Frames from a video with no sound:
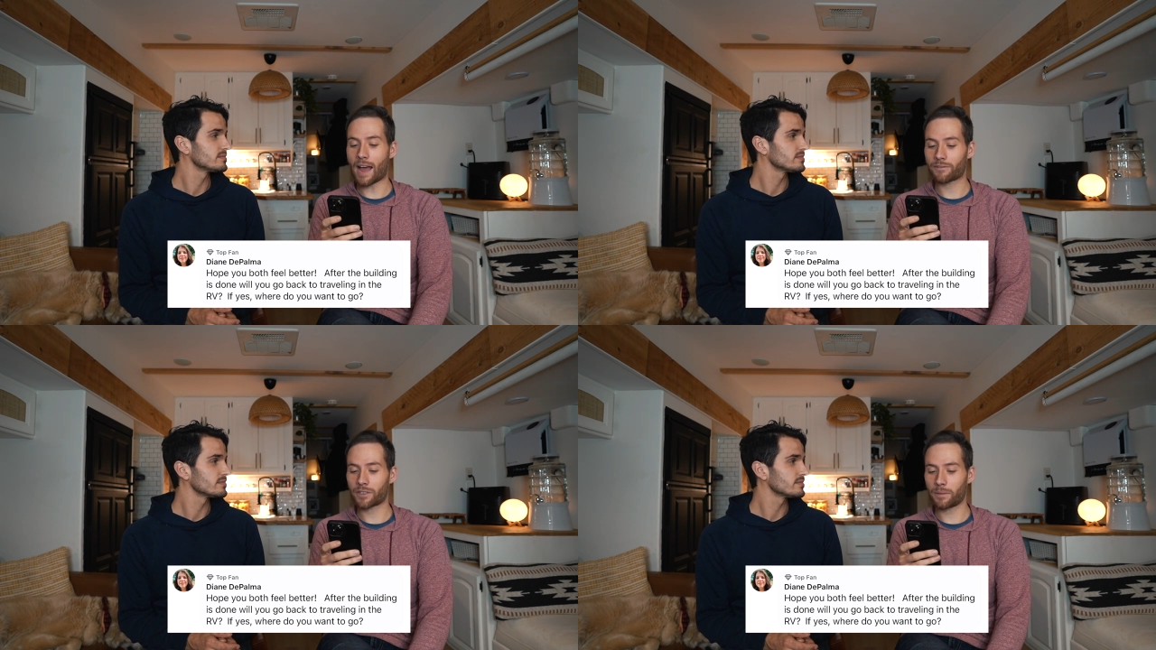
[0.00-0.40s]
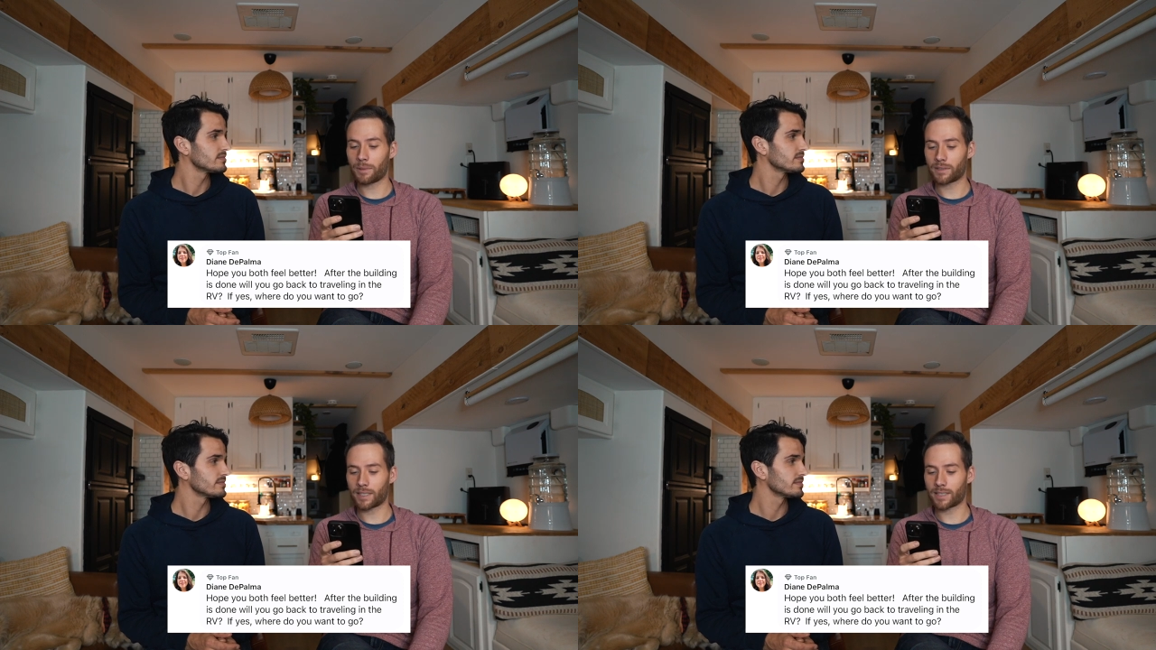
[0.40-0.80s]
Speaker 1: After the
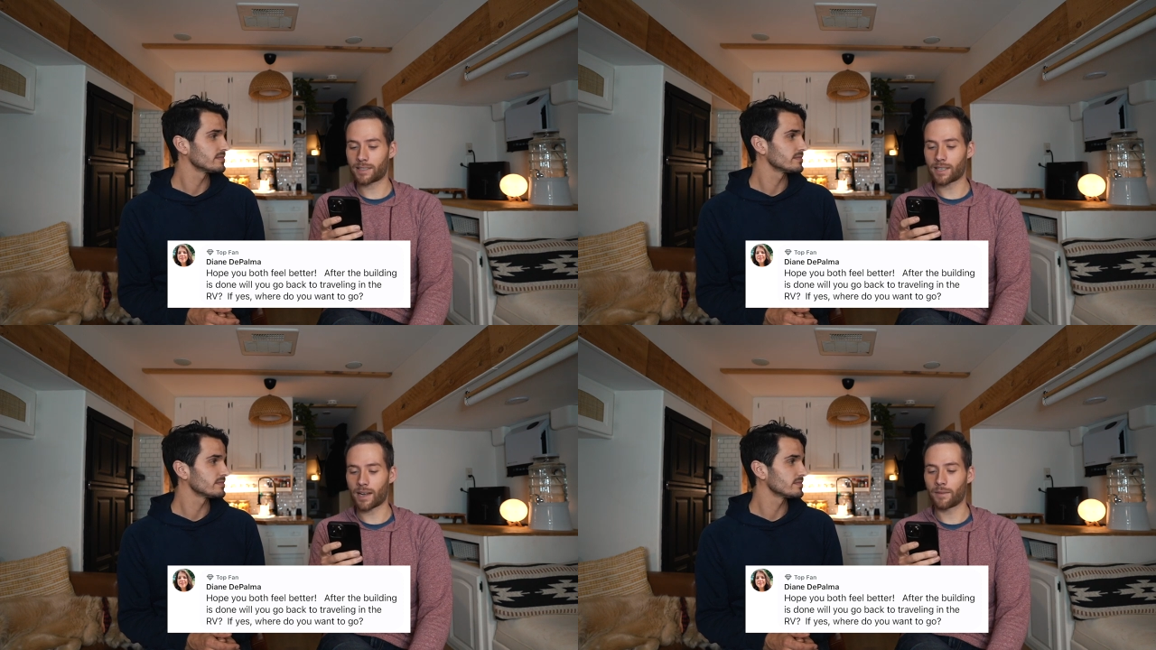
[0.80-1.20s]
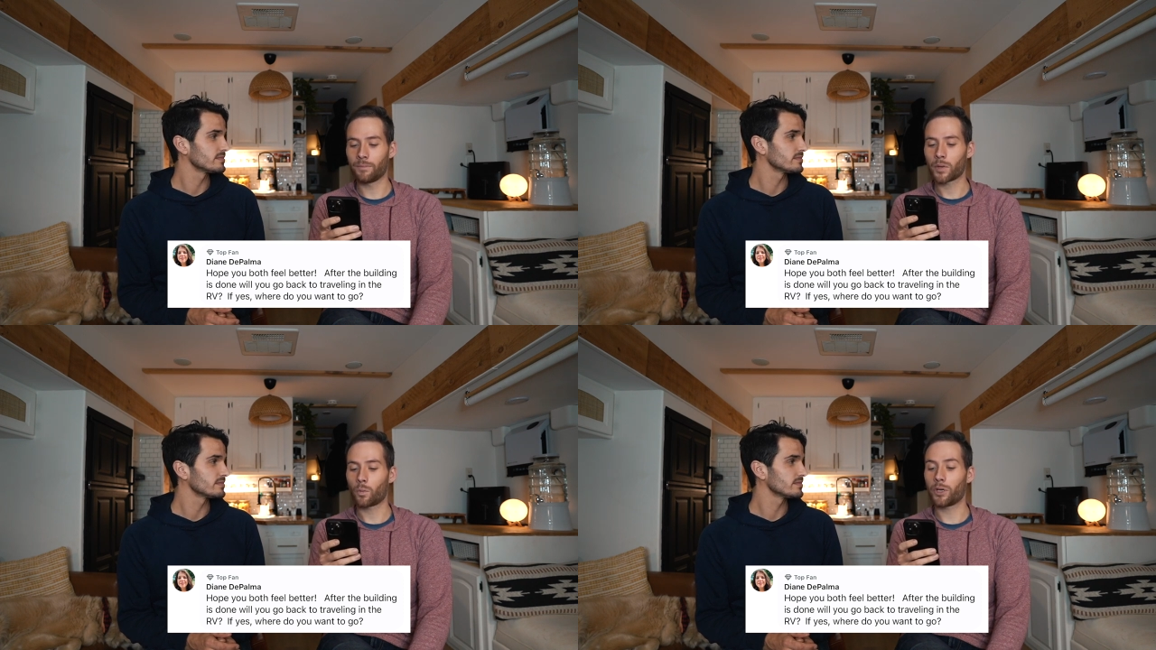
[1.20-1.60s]
building is
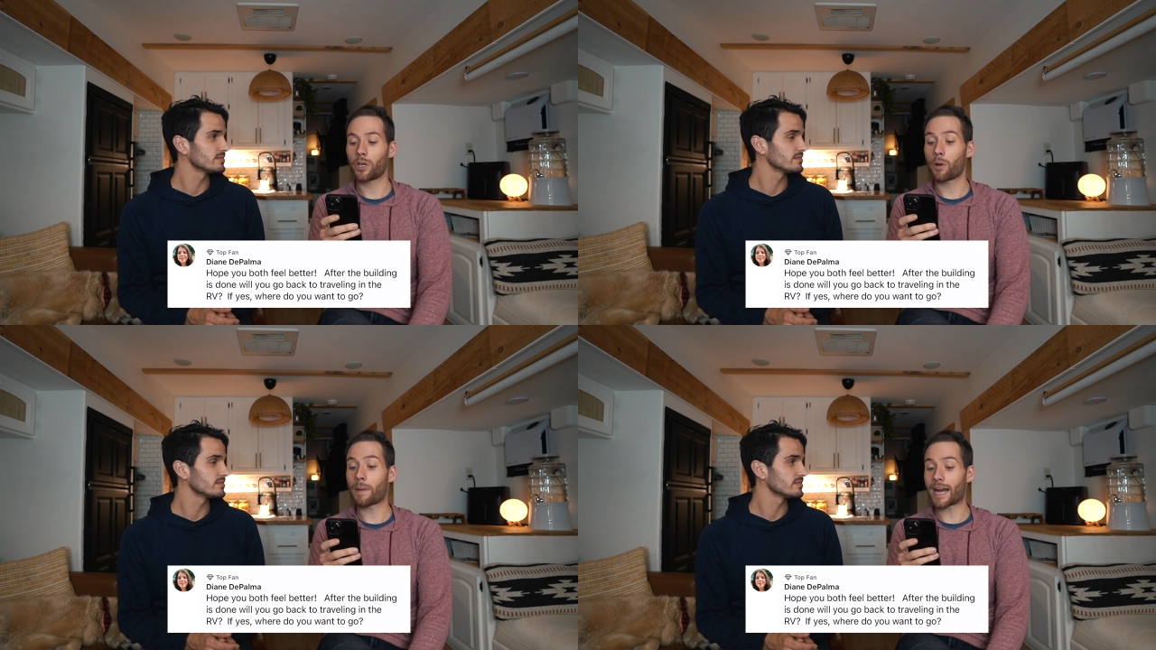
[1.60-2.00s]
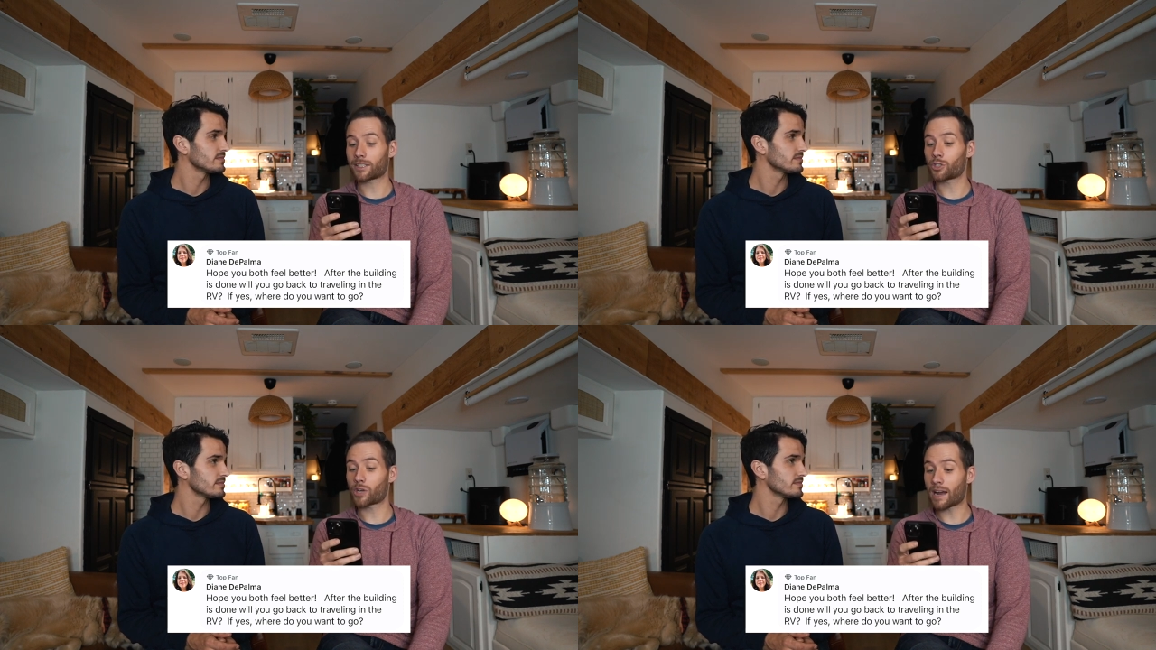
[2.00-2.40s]
done, will you go
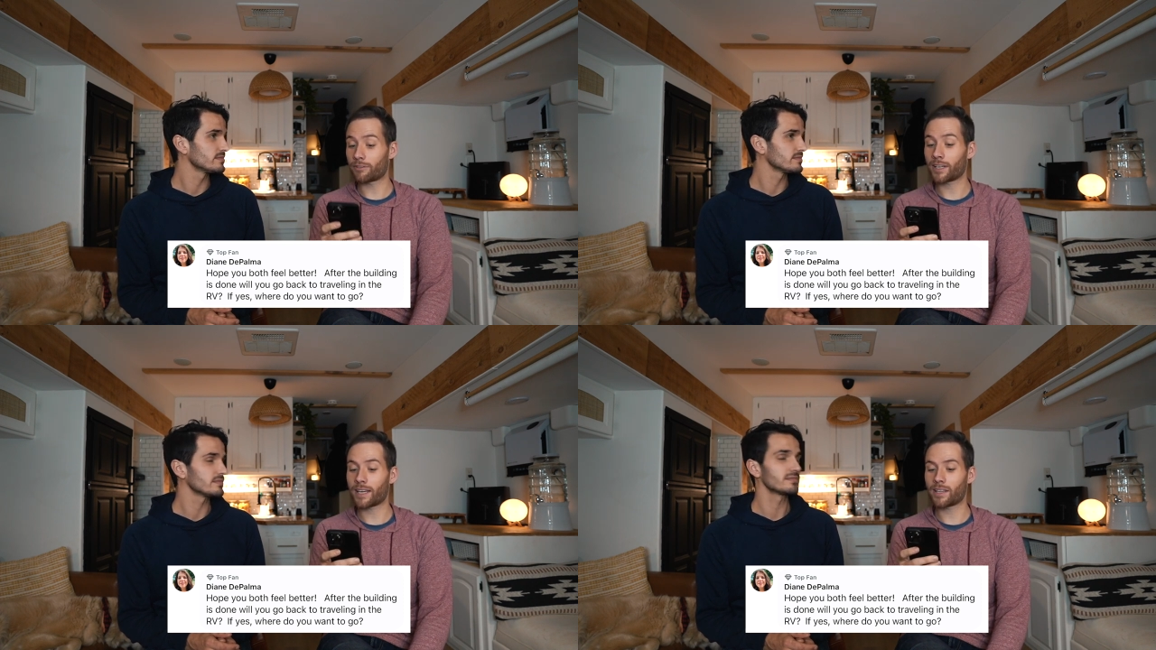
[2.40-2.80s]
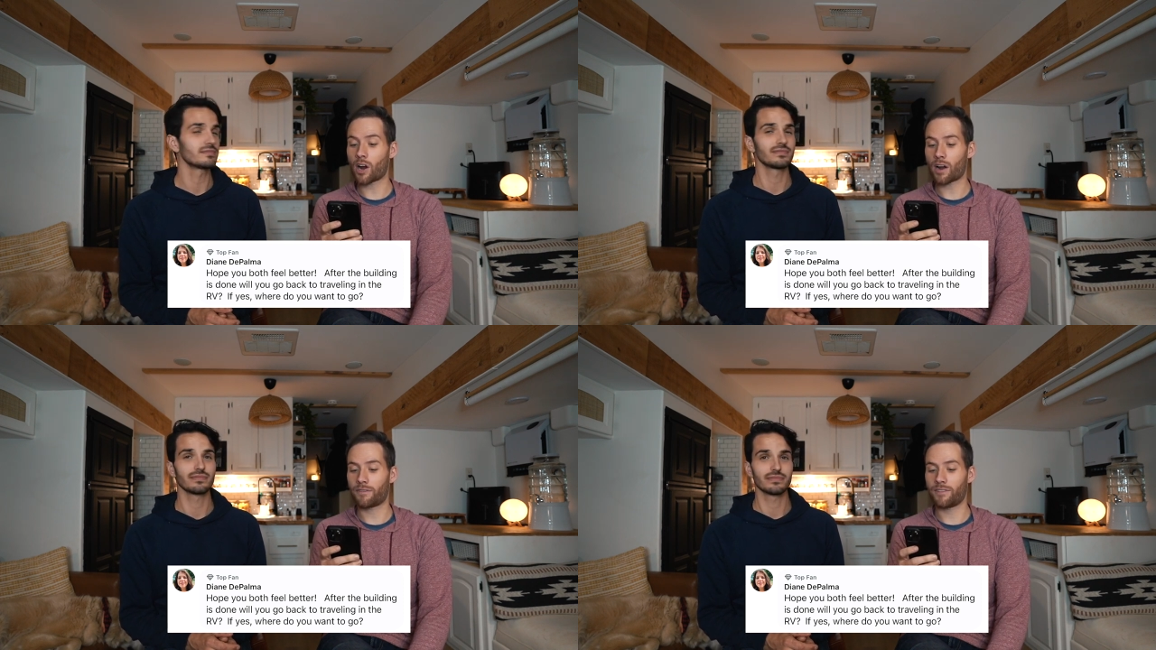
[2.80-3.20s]
back to traveling in the
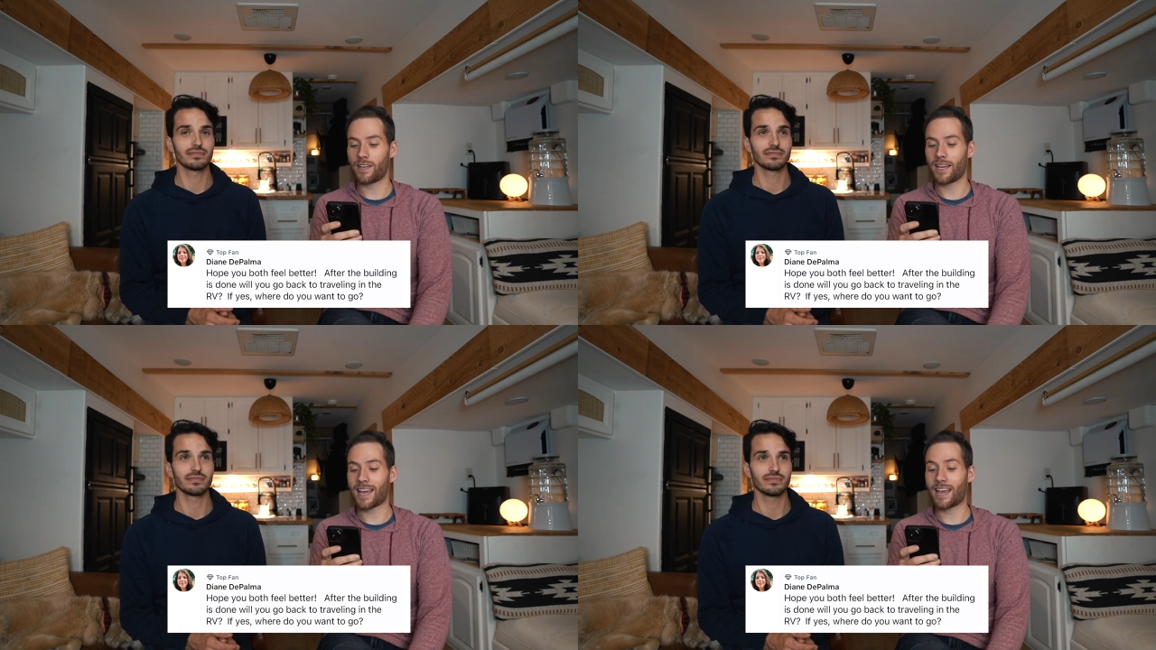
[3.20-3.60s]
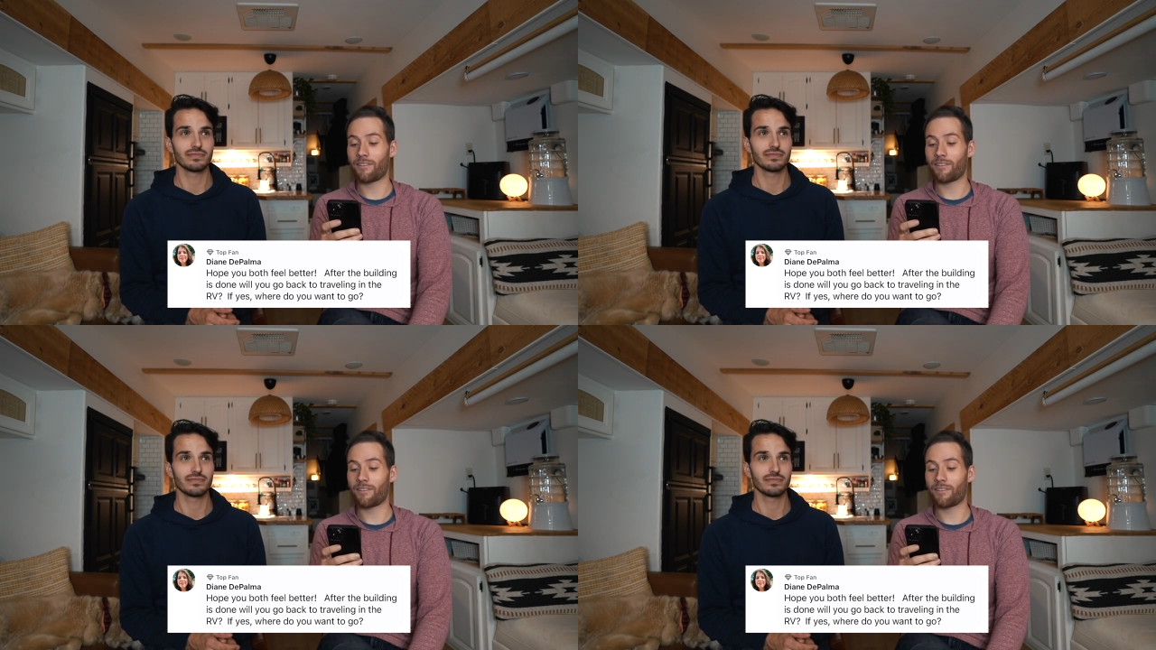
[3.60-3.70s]
RV?